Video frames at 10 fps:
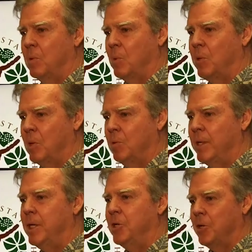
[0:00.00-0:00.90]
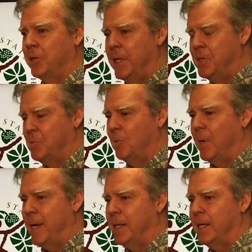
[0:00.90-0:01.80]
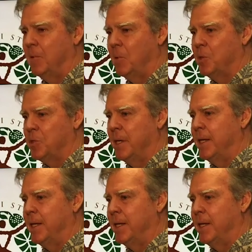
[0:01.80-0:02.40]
we're reading your needs right, and we're trying